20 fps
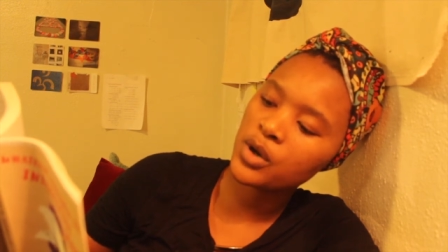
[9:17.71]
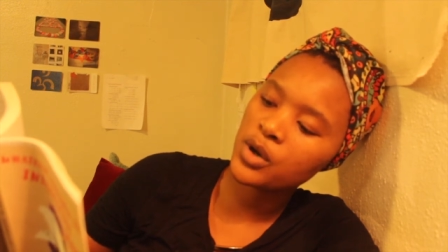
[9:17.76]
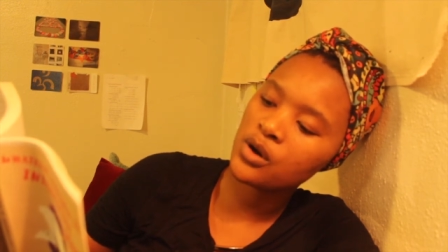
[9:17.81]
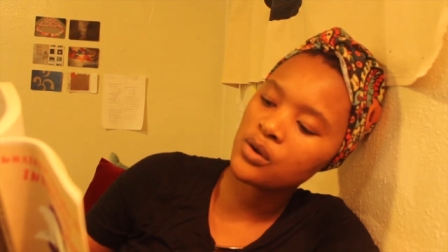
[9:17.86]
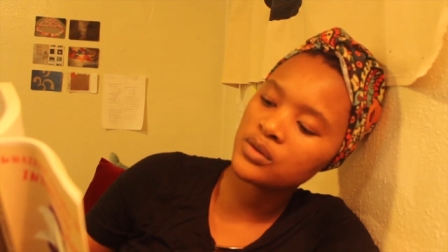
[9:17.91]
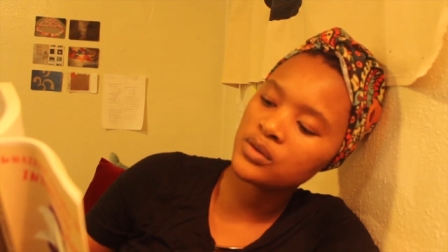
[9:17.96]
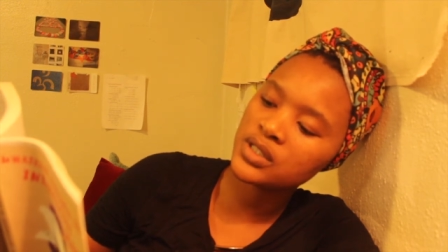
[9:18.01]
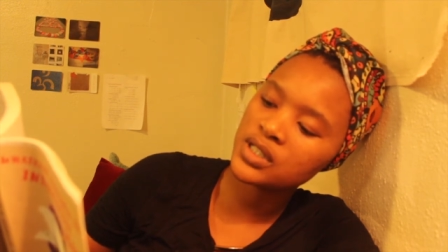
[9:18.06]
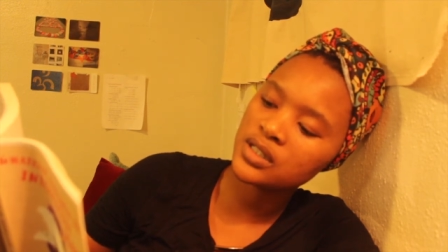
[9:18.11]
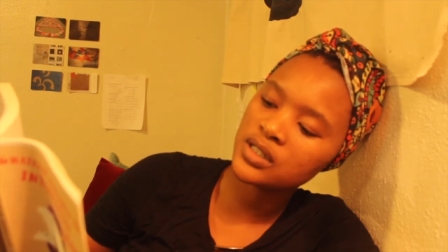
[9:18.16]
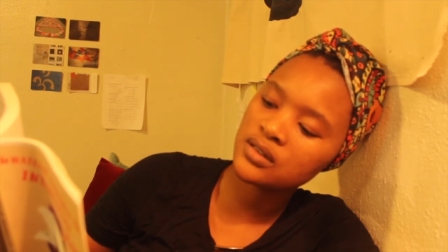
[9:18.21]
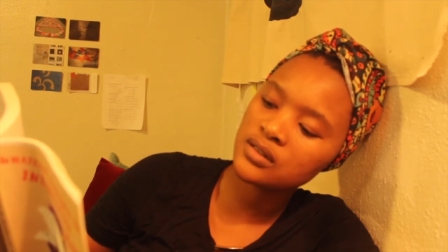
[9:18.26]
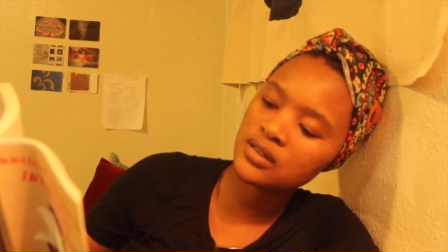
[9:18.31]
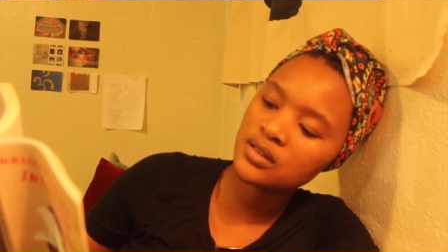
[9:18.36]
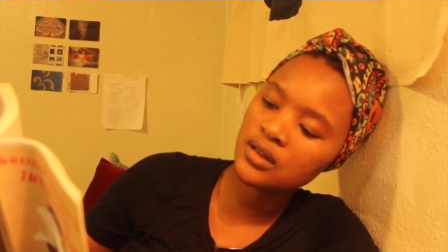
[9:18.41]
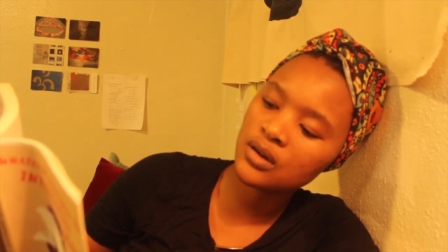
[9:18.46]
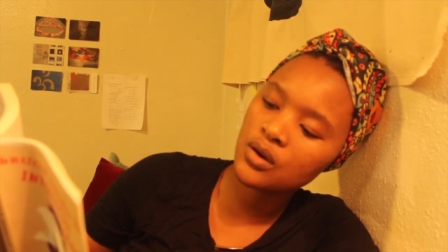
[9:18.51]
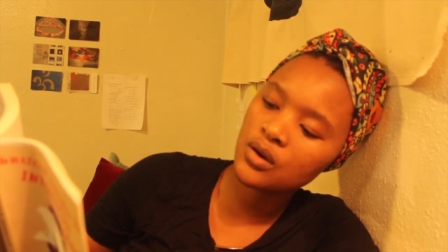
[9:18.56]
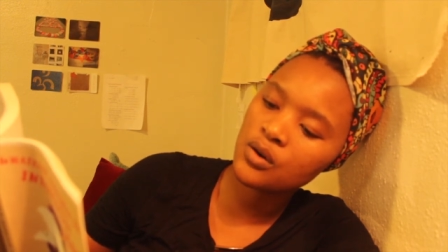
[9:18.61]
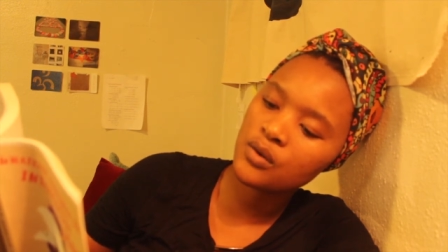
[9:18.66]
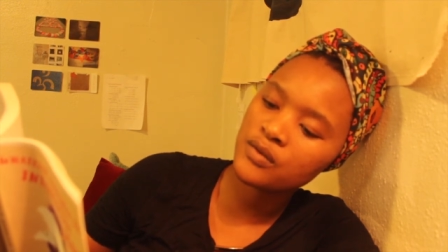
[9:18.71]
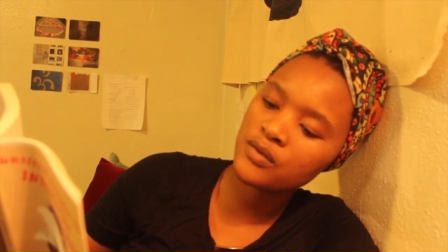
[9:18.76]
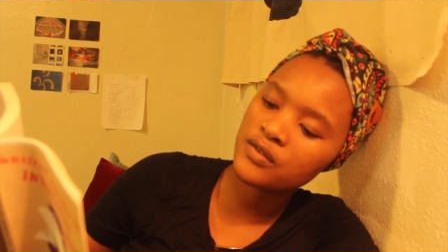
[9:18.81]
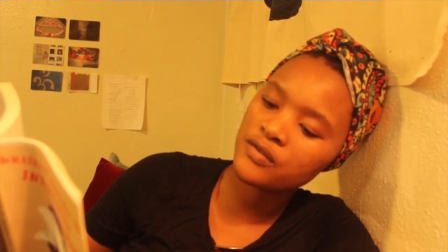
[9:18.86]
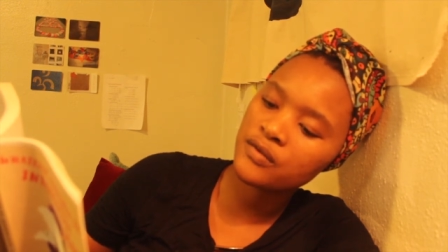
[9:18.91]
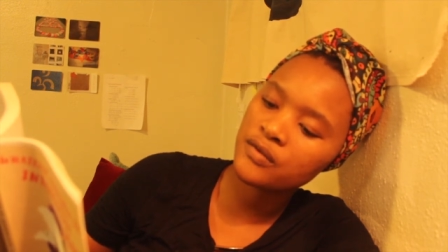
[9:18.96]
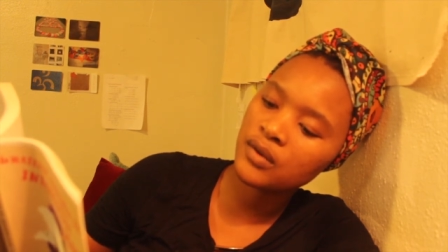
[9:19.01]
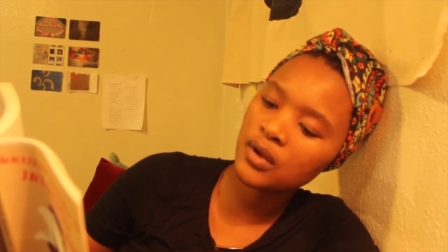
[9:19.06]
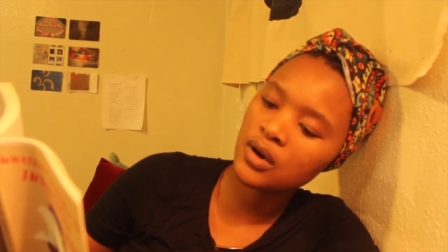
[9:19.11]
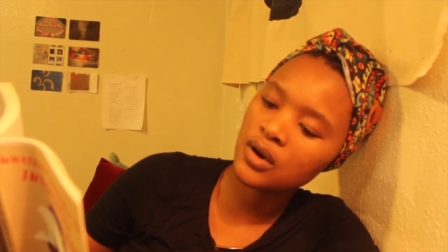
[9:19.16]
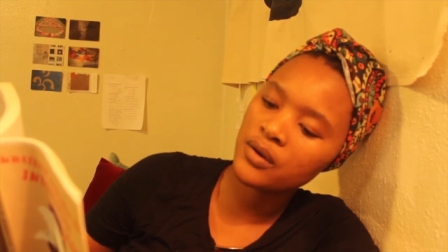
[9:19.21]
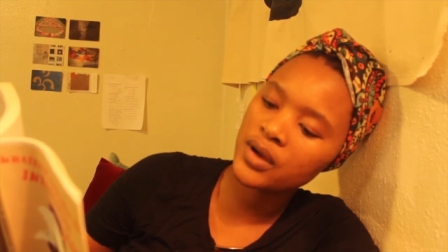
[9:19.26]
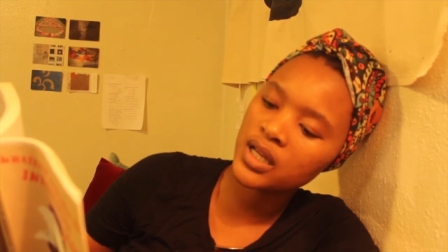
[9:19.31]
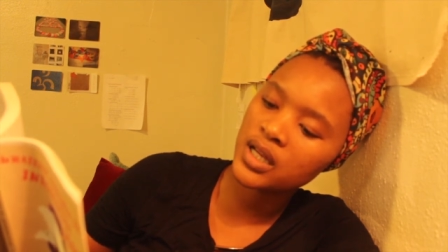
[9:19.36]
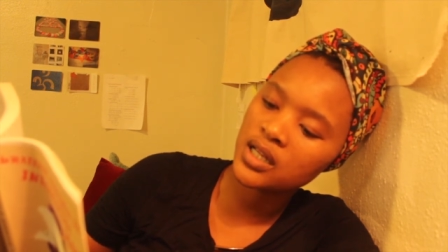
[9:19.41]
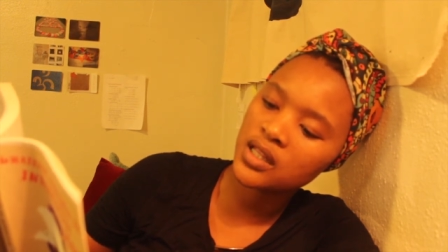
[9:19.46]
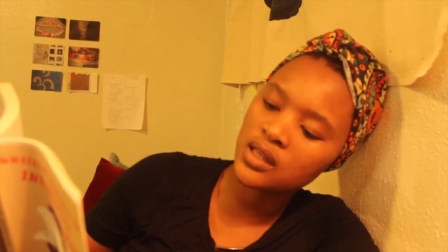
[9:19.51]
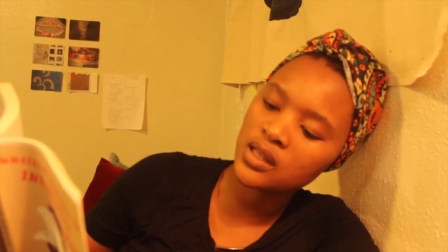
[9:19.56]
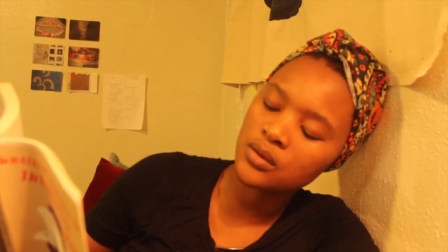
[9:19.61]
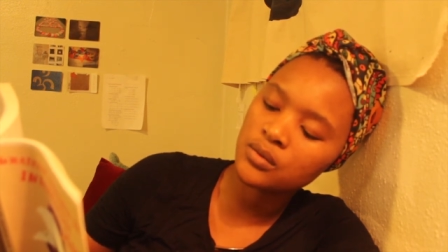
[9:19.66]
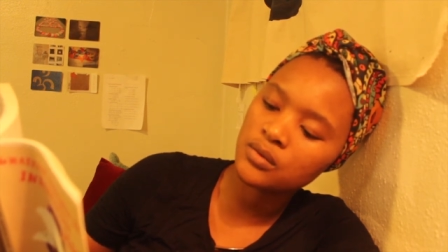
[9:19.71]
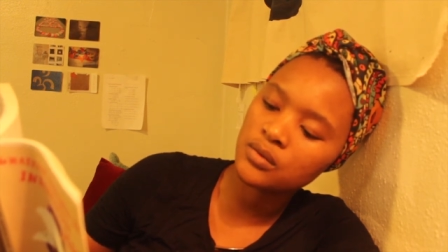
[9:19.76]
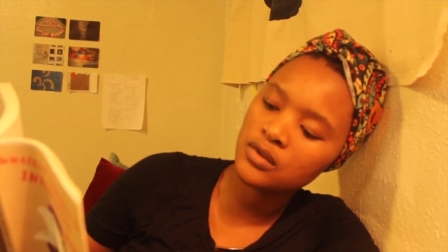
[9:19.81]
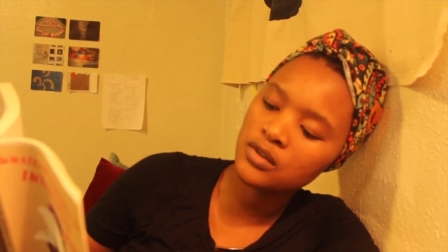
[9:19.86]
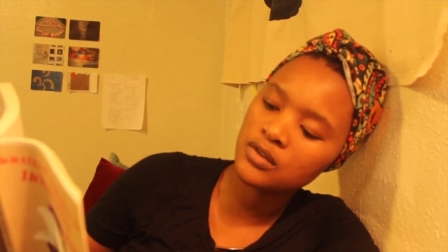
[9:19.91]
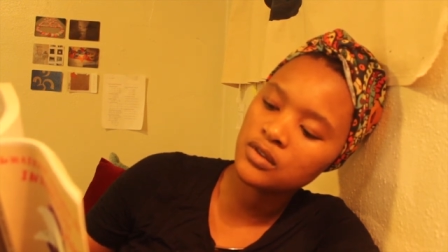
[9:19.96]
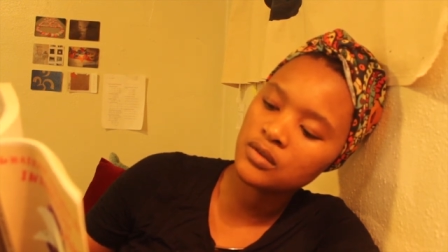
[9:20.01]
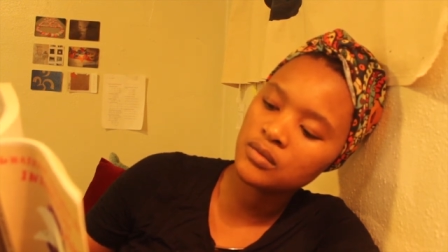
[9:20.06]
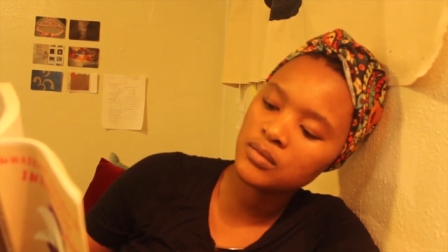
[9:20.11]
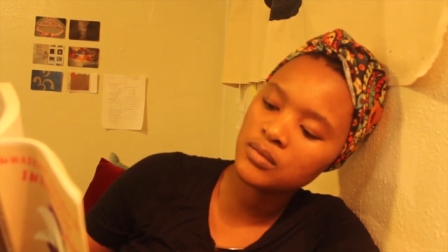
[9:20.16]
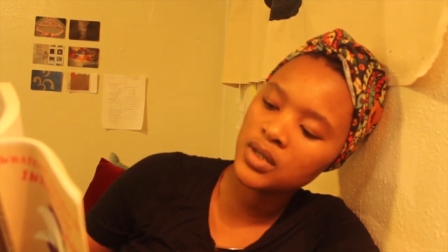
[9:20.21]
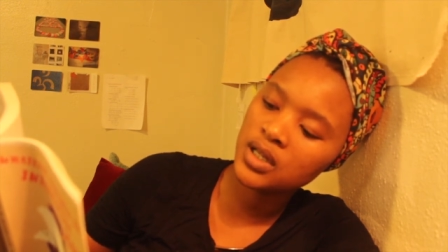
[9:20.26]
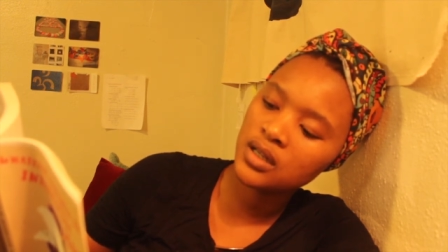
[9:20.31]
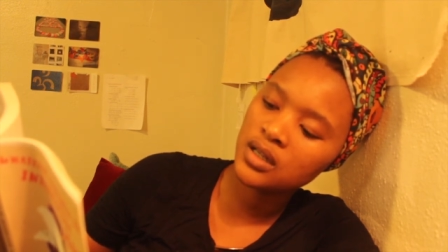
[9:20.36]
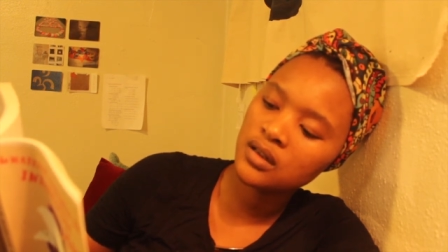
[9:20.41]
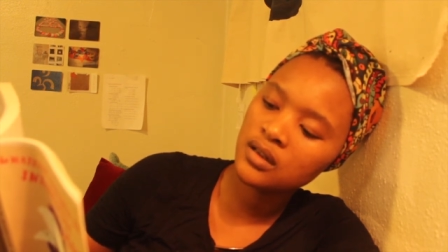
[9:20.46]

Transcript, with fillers: potent to overflowing in the room.